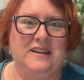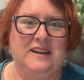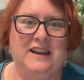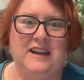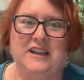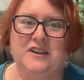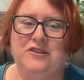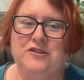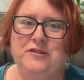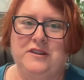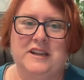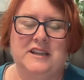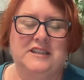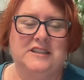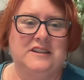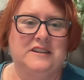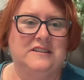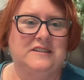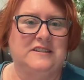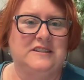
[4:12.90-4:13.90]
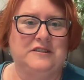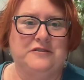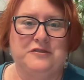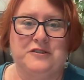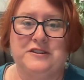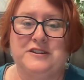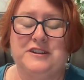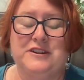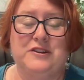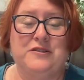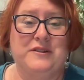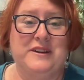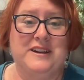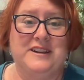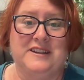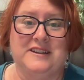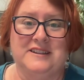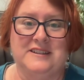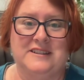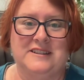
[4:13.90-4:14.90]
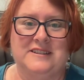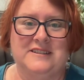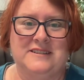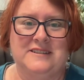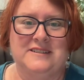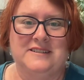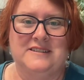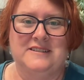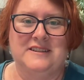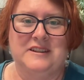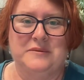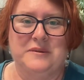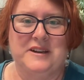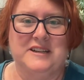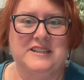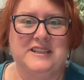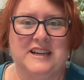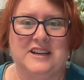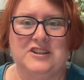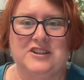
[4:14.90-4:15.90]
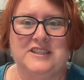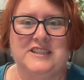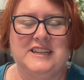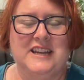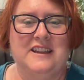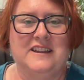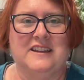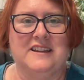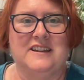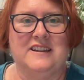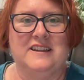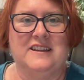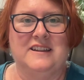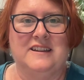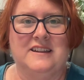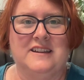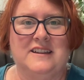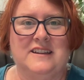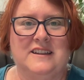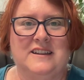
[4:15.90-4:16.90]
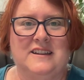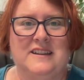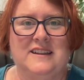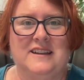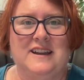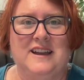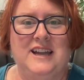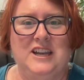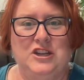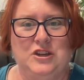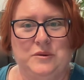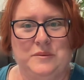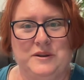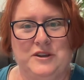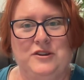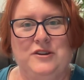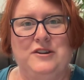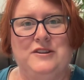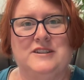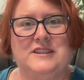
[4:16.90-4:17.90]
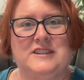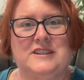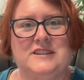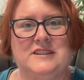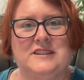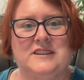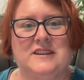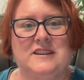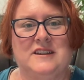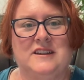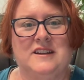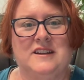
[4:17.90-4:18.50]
and you guessed it, different ingredients than what he's actually selling. And nobody notices.